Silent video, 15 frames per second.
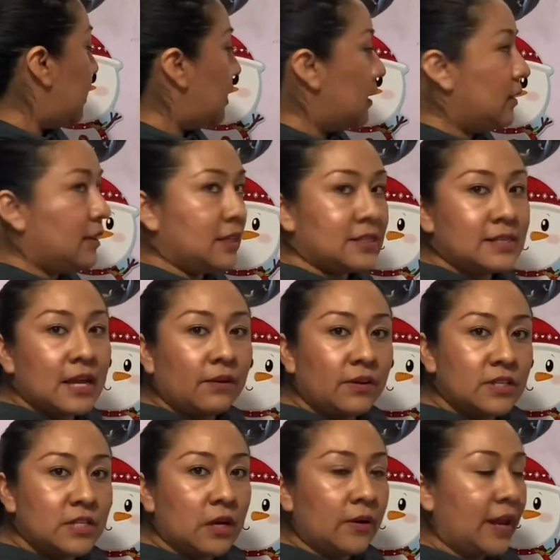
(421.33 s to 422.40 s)
The
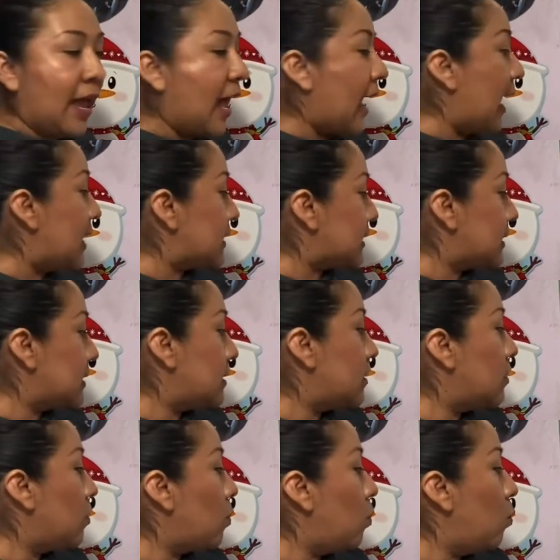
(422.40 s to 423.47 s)
secretary asks,
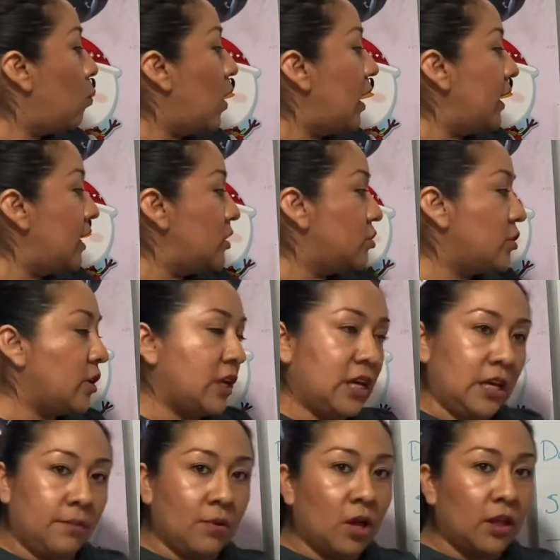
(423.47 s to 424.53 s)
what is your
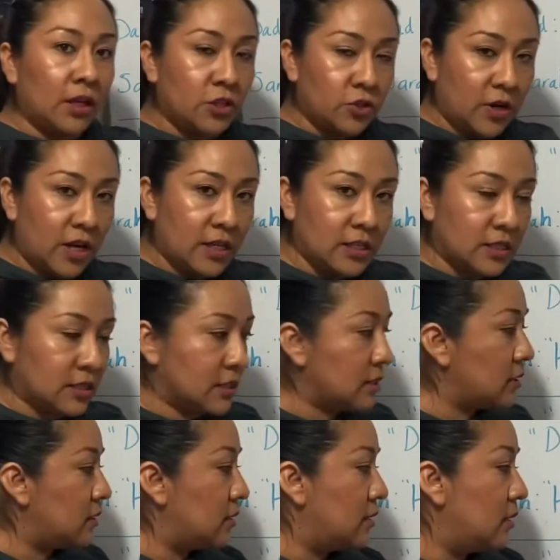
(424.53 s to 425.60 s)
email address?
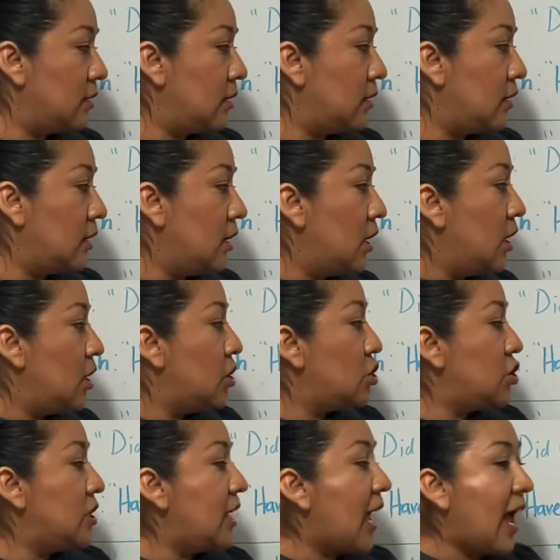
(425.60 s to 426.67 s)

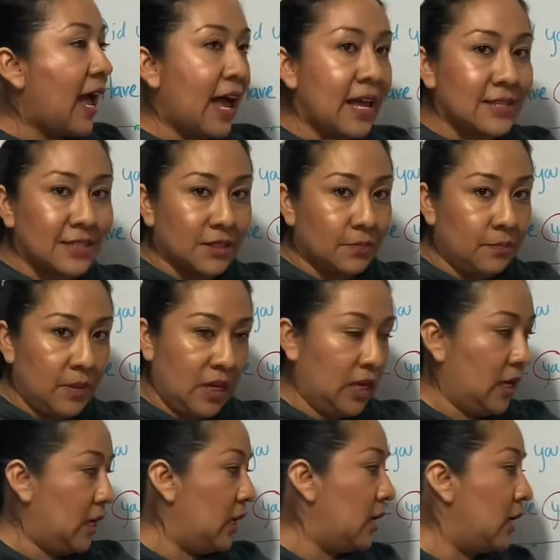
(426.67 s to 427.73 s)
She asked
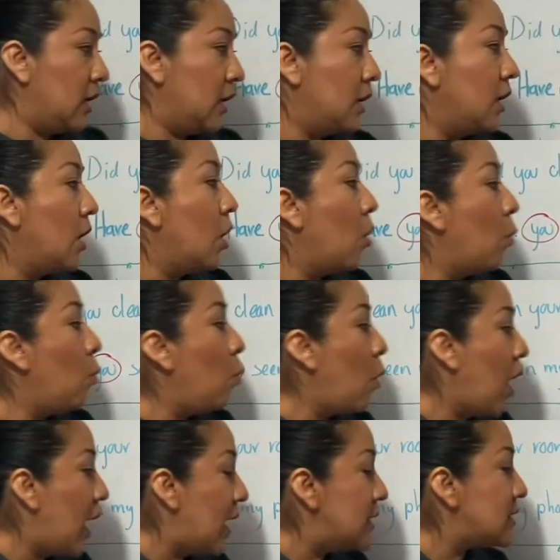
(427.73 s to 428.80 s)
me
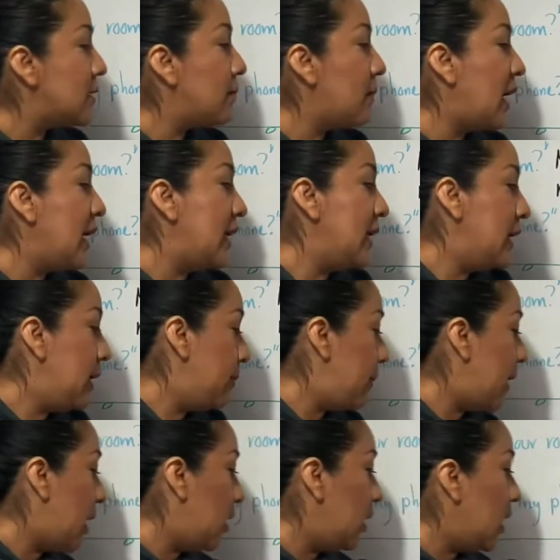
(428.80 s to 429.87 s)
what my
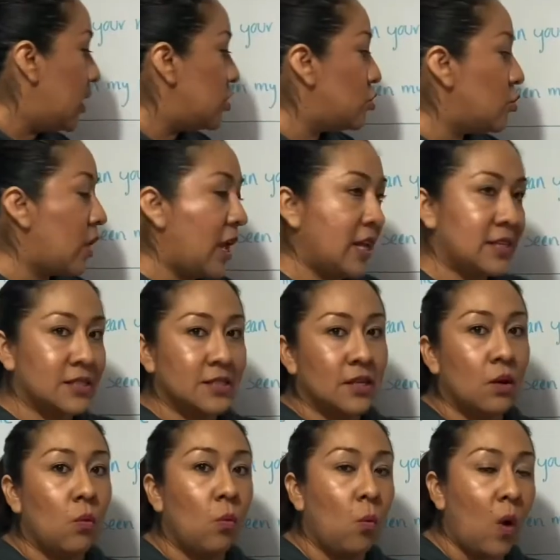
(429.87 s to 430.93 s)
email address
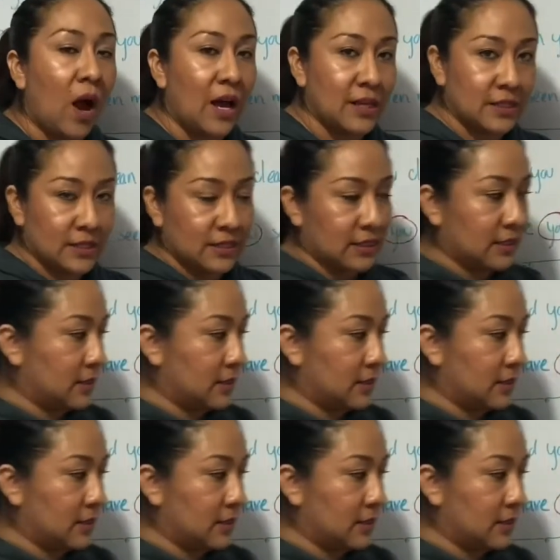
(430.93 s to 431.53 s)
was.